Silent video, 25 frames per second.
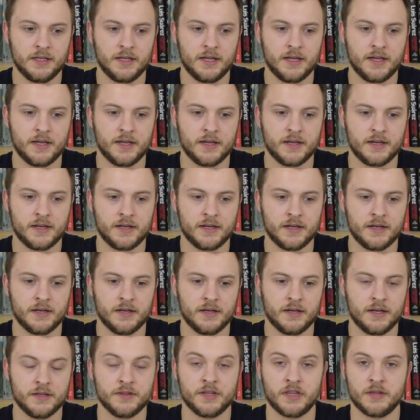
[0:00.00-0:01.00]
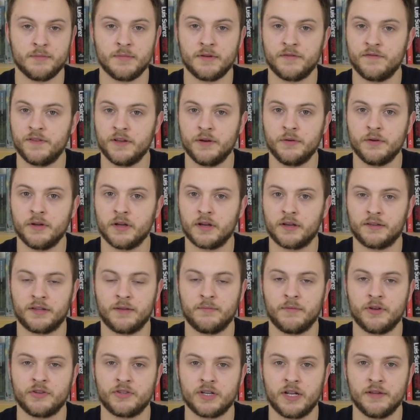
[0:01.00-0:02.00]
a uh, another midfielder, because
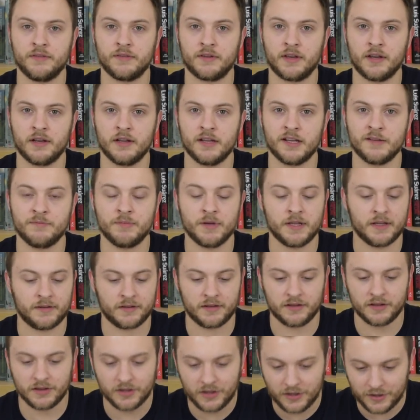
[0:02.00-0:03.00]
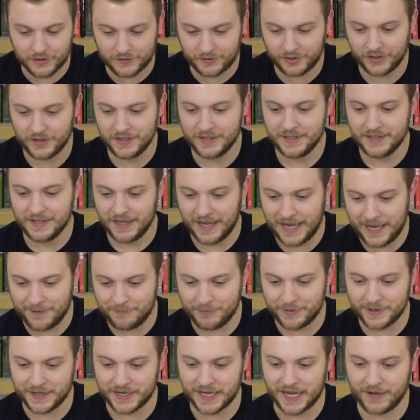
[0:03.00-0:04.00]
Emre Can's going to leave. But there's a lot
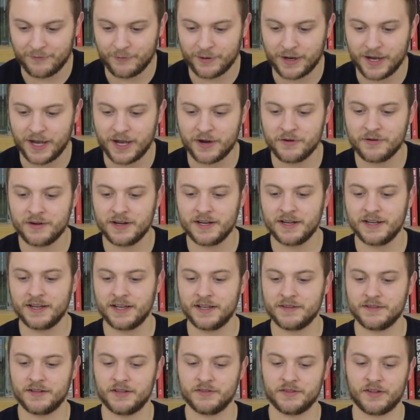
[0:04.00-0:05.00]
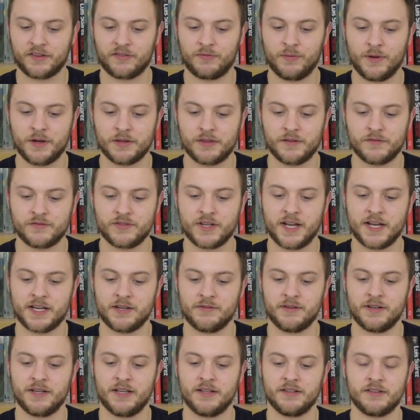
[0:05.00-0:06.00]
happening, and we're only in, on the twelfth of
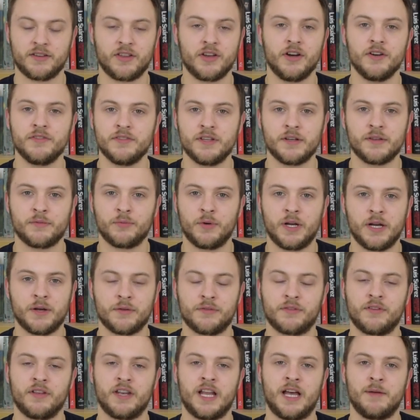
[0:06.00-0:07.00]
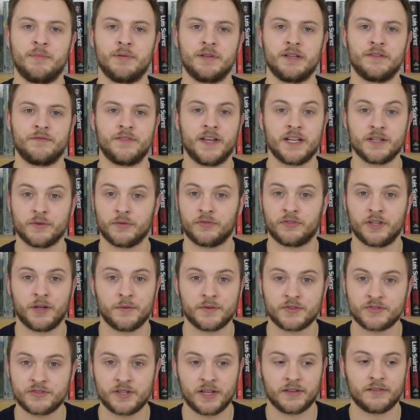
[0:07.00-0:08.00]
January, and God knows what else is going to happen. If Daniel
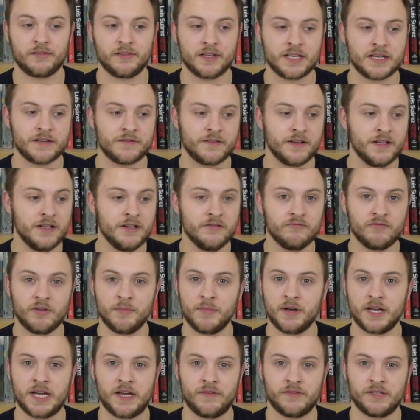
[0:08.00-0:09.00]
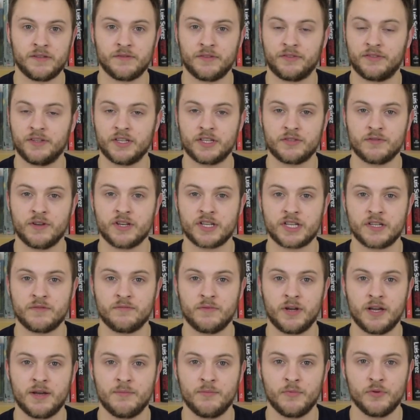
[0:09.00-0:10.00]
Sturridge does leave, we might have another
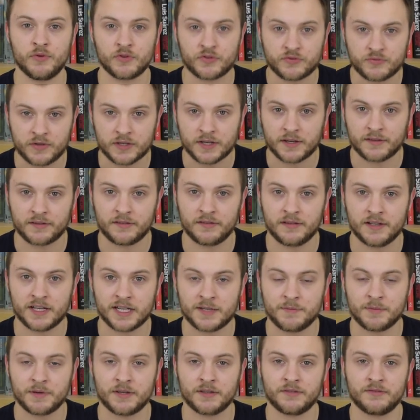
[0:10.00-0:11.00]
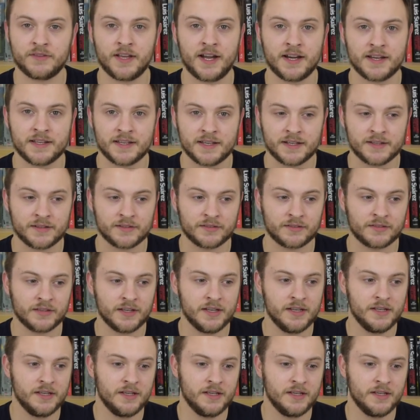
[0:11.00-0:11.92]
situation where more strikers are linked, because Danny Ings